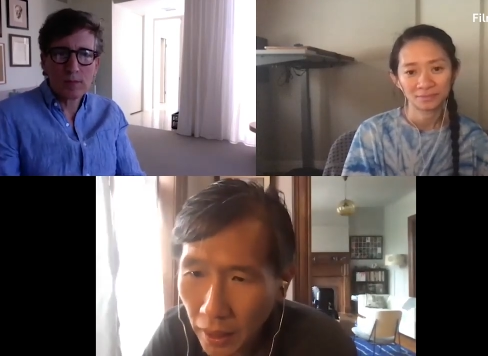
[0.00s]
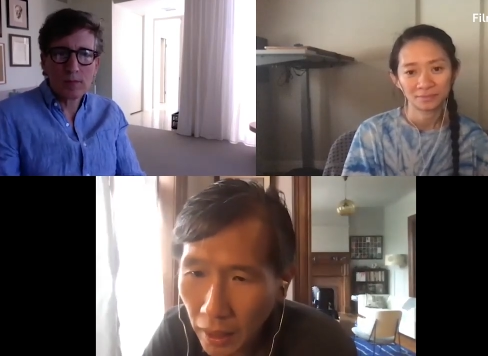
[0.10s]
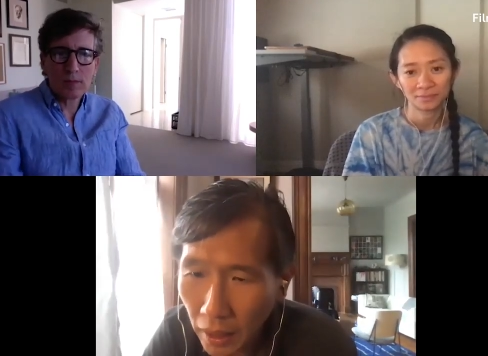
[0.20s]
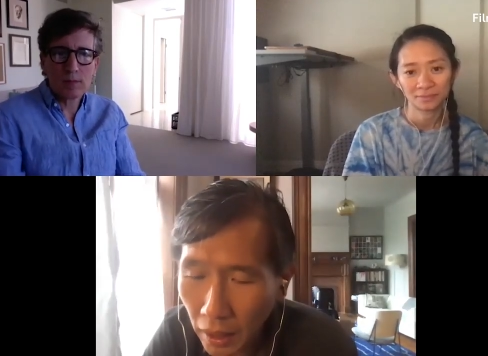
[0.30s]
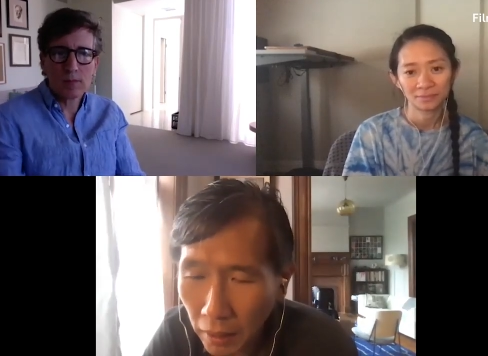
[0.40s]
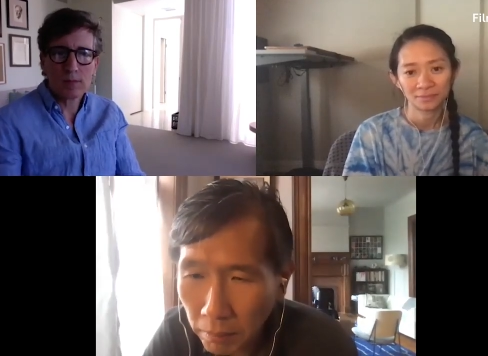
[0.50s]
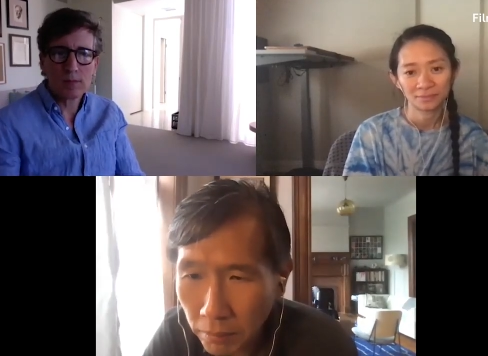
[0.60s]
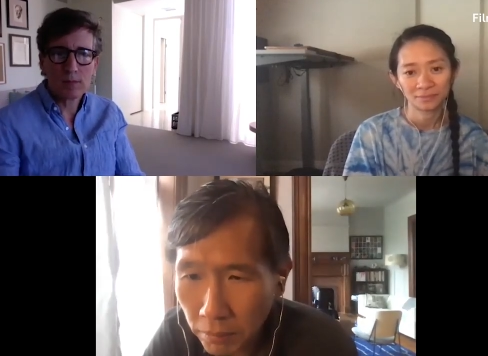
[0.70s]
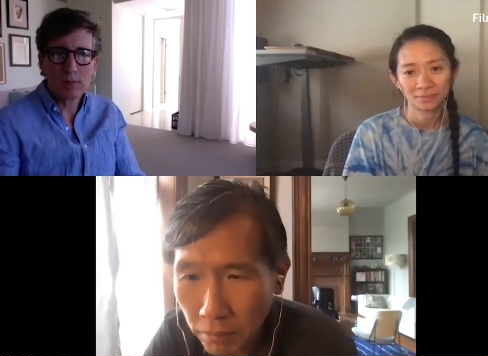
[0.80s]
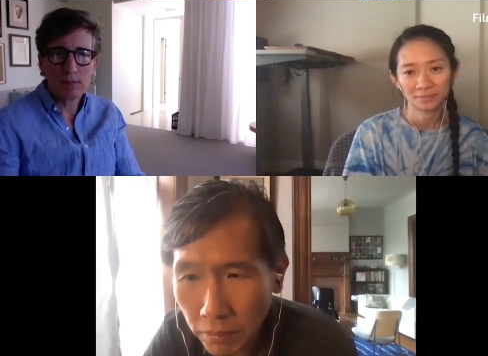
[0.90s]

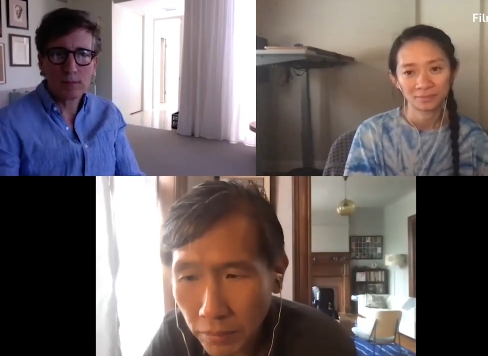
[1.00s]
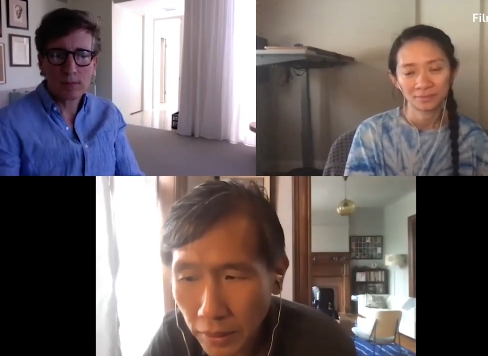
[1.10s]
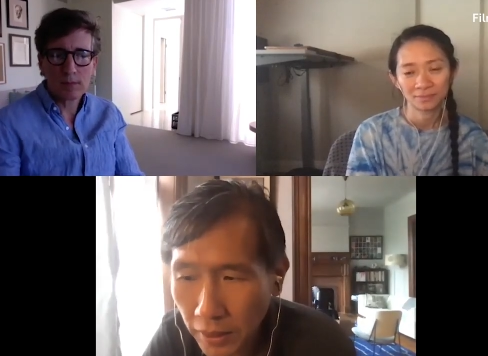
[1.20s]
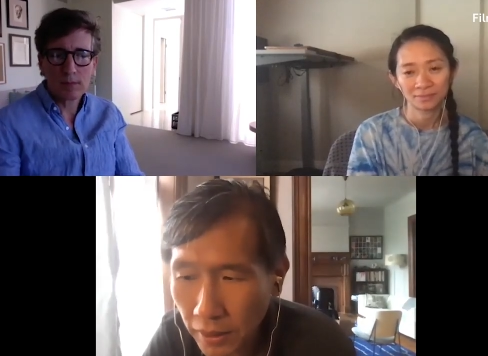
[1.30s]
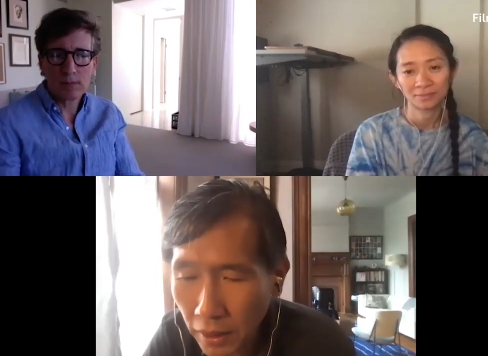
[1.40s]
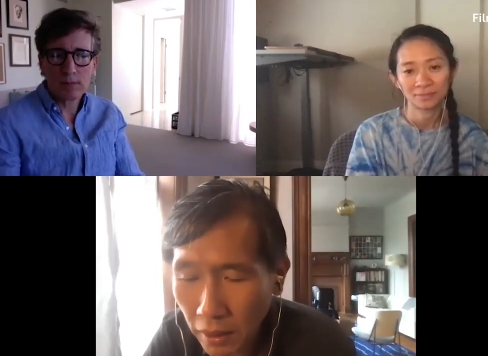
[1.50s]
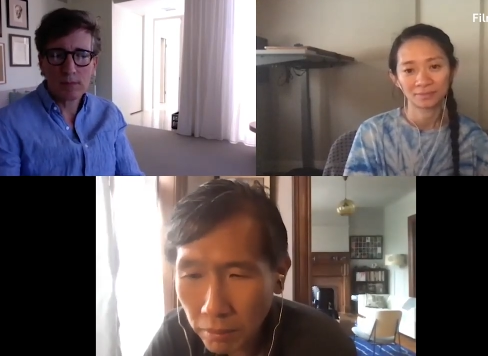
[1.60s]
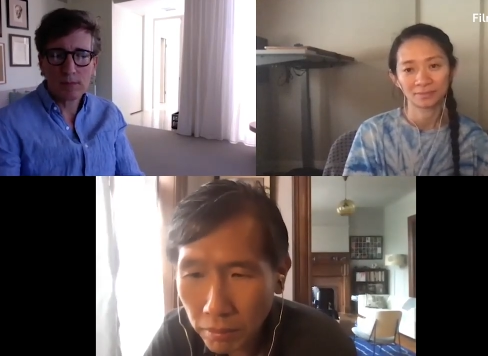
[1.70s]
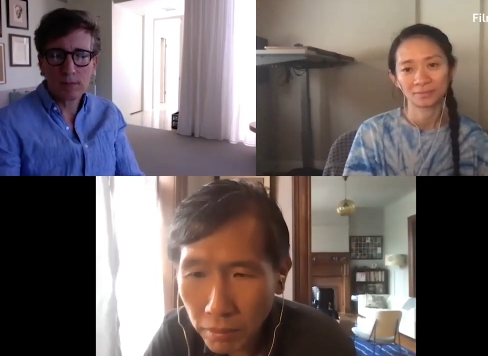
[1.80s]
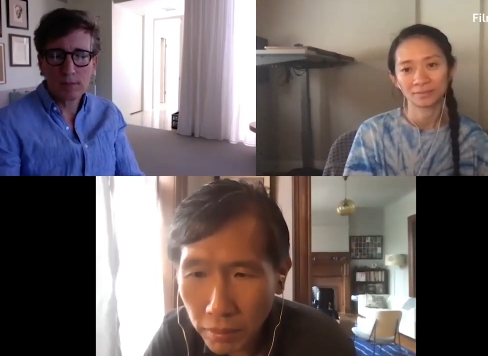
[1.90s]
Speaker 1: Um, is there?
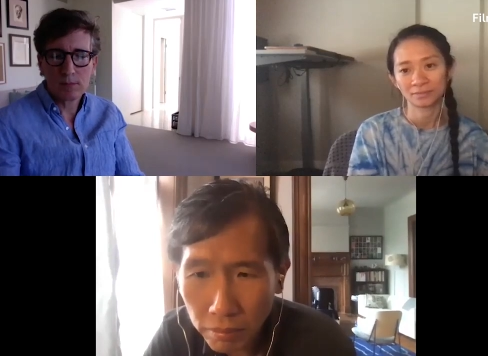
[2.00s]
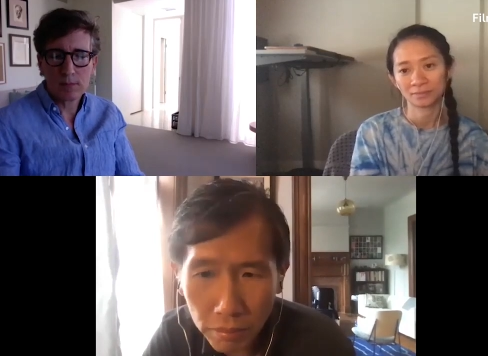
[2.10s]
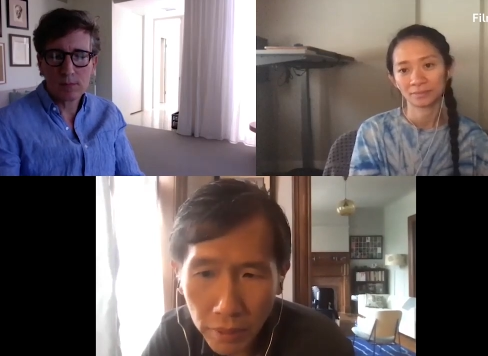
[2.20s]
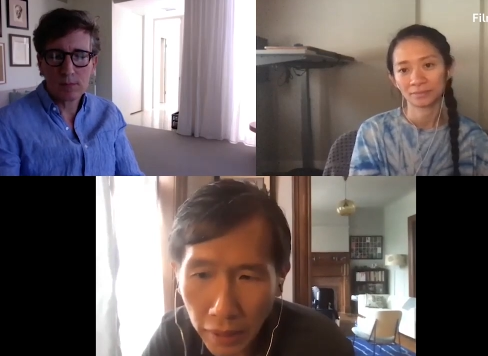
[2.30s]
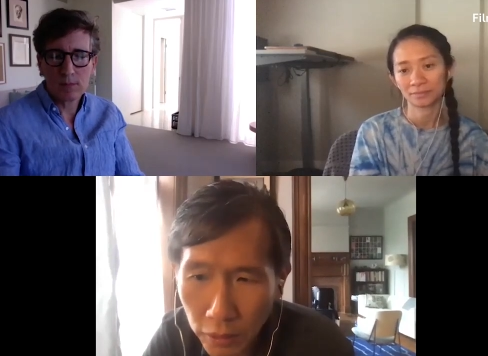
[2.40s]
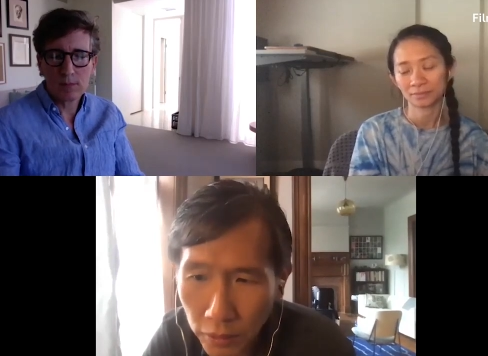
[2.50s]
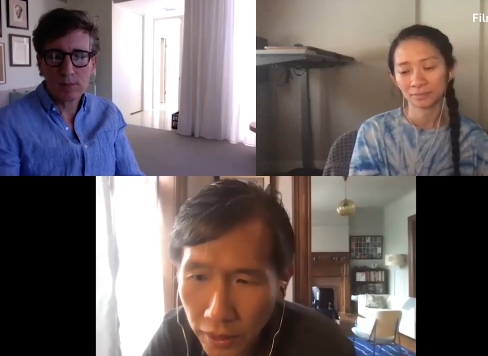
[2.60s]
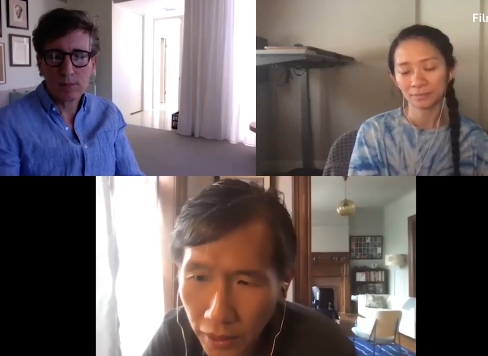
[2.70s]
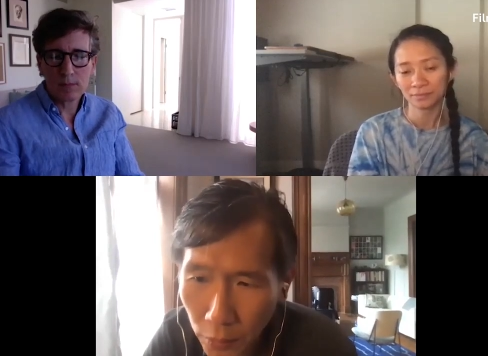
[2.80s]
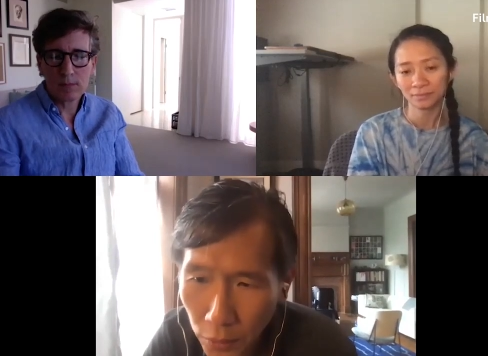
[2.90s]
Can you
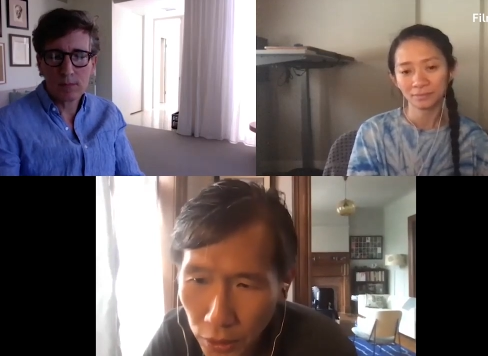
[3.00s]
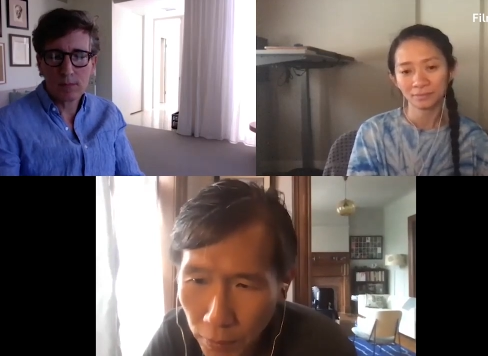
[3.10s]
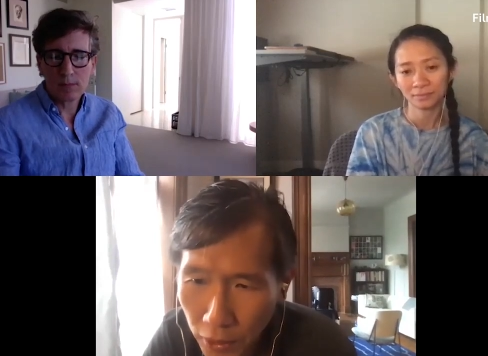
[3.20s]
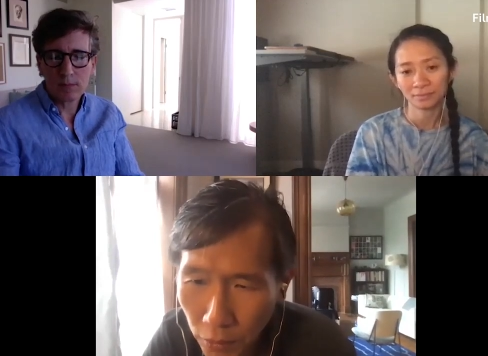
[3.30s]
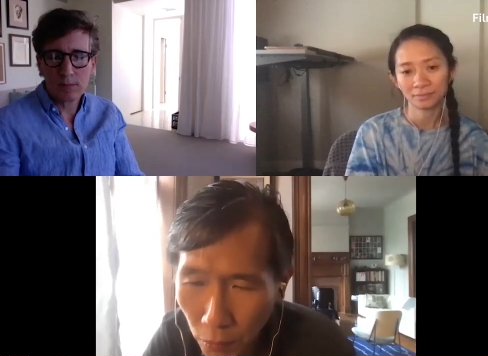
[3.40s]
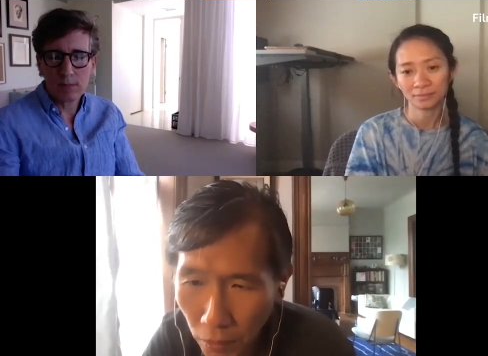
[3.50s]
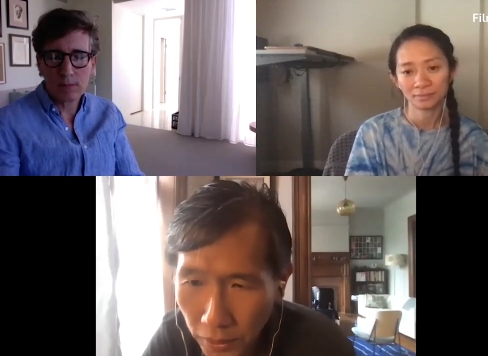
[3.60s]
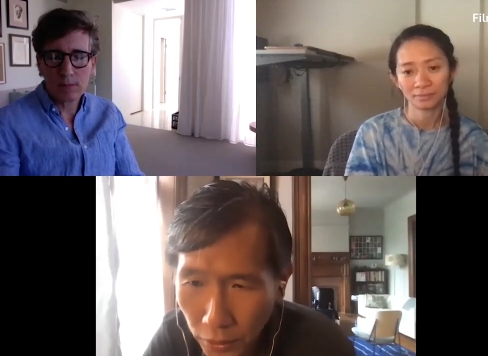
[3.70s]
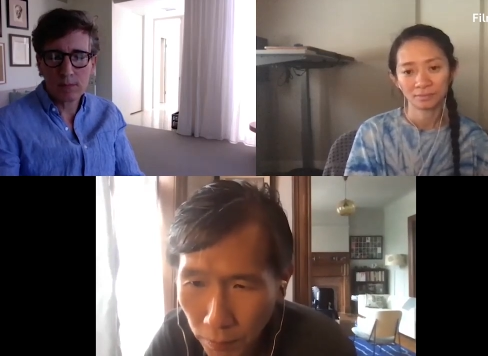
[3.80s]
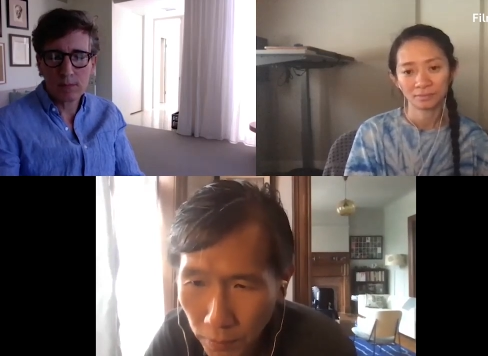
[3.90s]
distinguish between what was
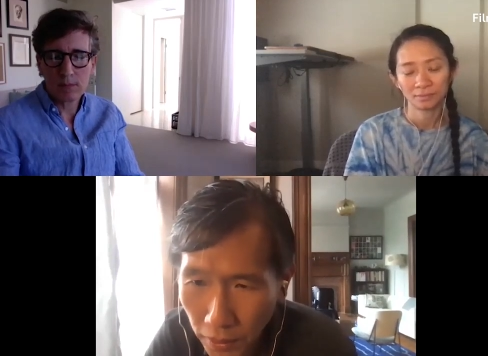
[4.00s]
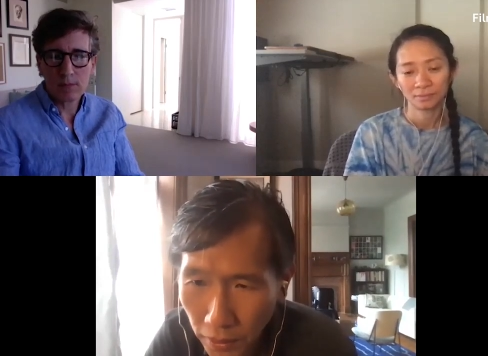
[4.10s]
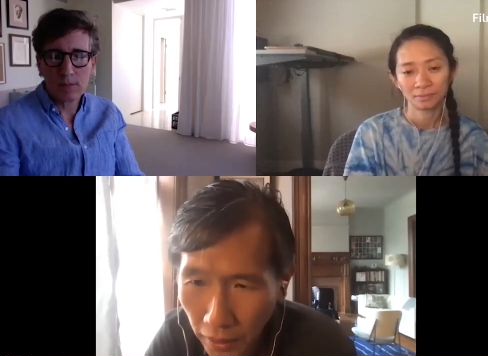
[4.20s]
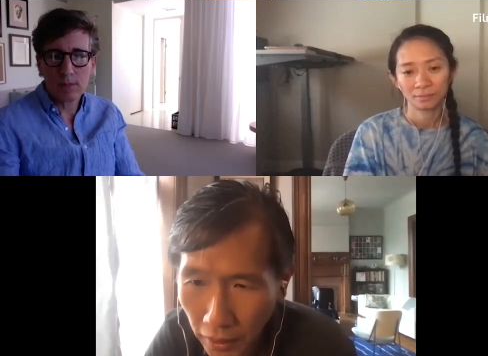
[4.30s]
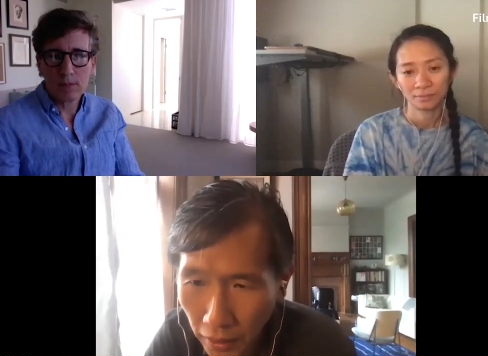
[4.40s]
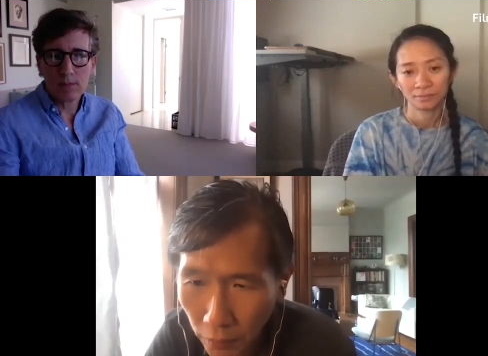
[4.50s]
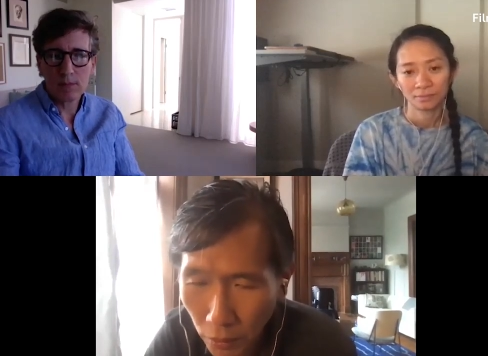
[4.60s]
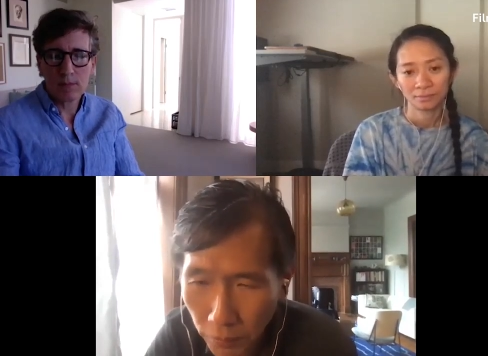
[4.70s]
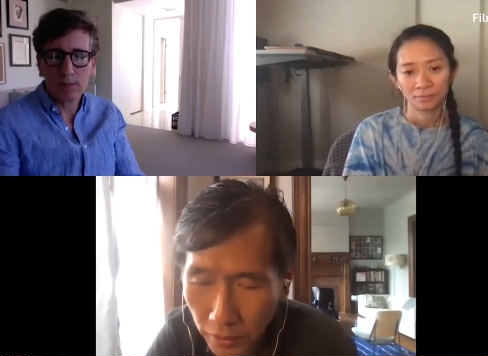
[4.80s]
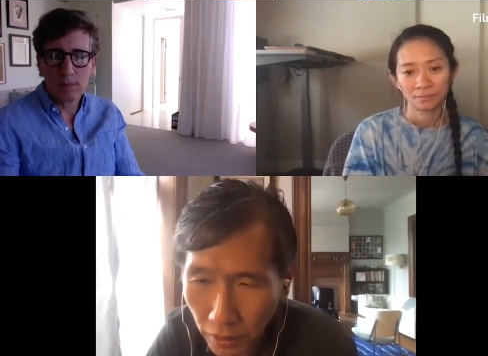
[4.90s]
scripted uh, and what
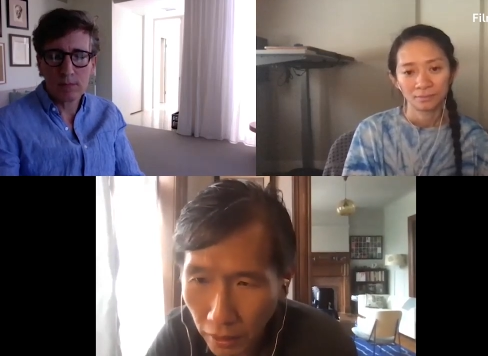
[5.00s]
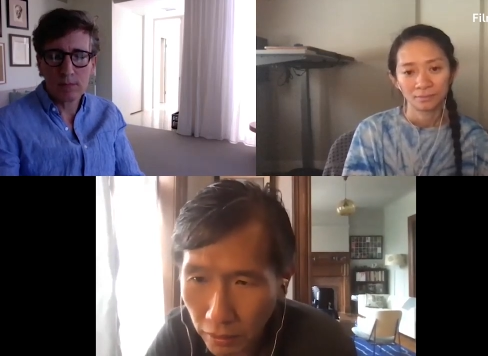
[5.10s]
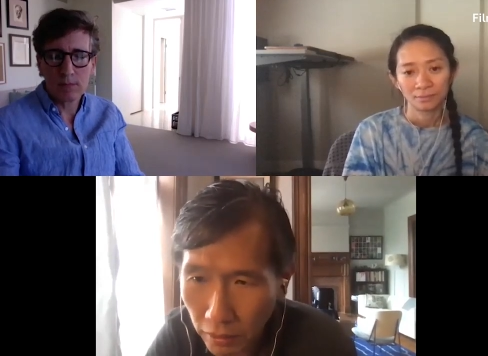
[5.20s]
was not?